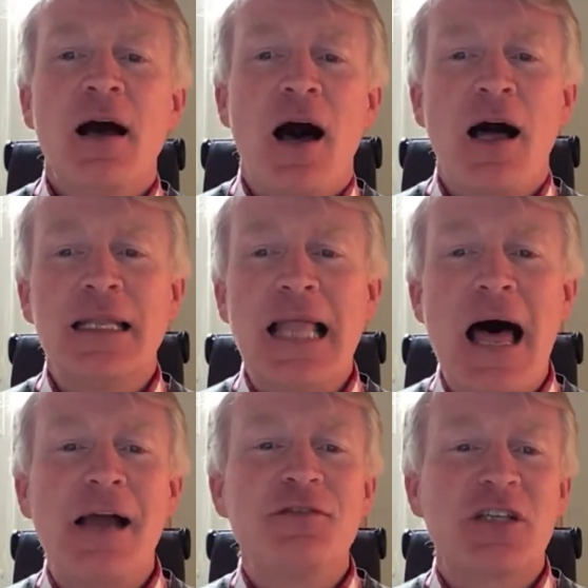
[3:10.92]
Our
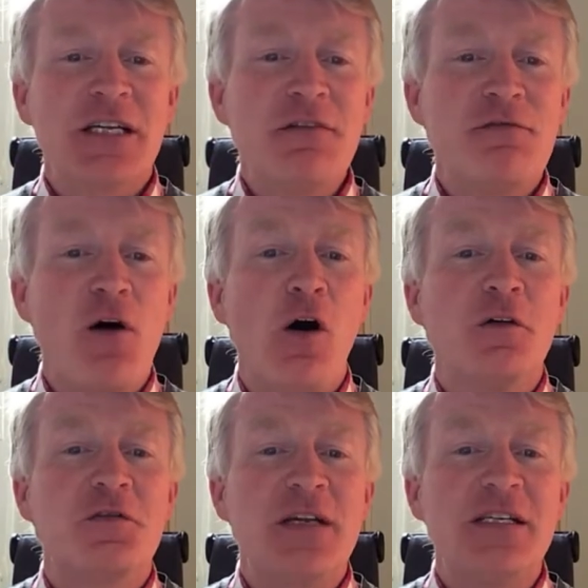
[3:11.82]
lives can
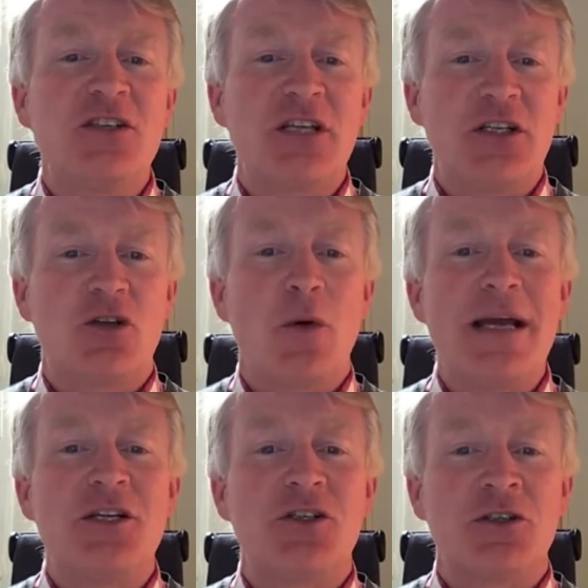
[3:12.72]
involve these
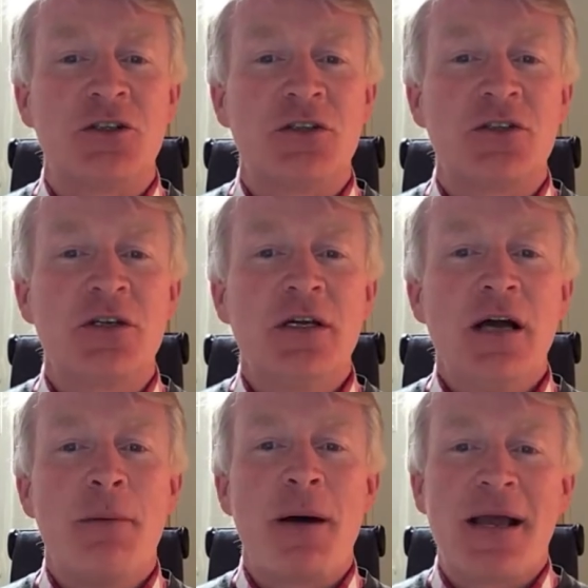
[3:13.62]
situations,
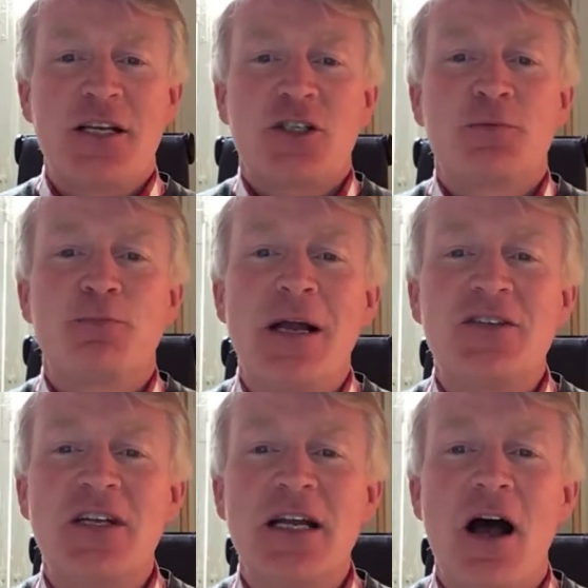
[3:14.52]
and by
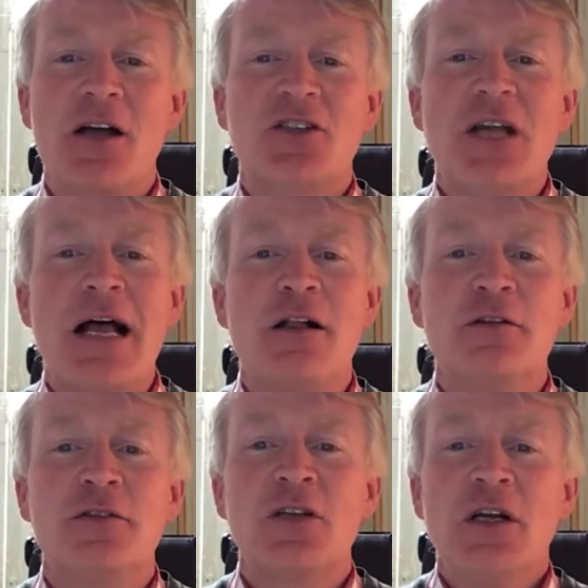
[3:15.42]
expressing
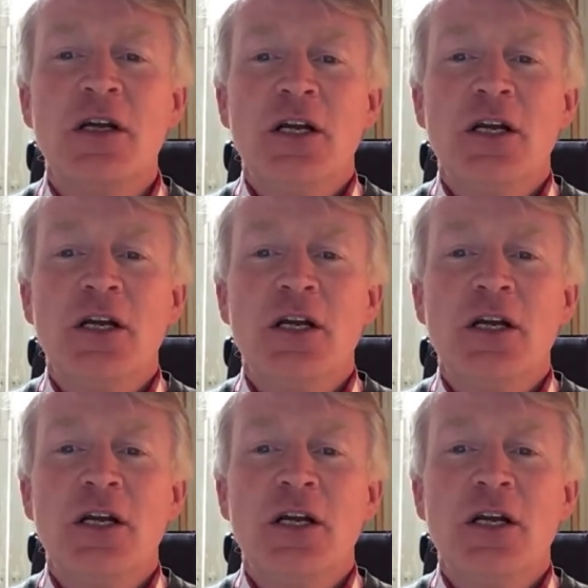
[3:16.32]
ourselves,